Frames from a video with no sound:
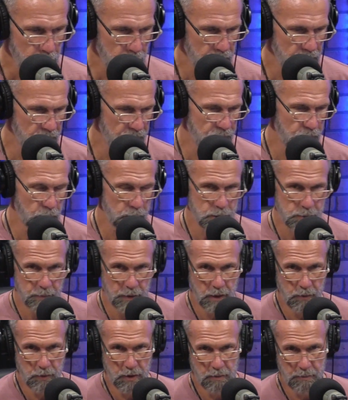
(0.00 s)
The first
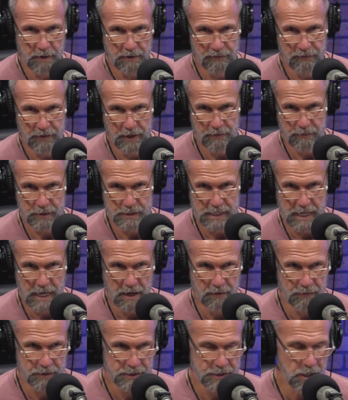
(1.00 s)
by one of my favorites,
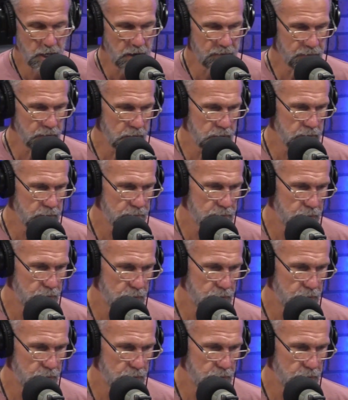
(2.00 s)
Alvin Toffler,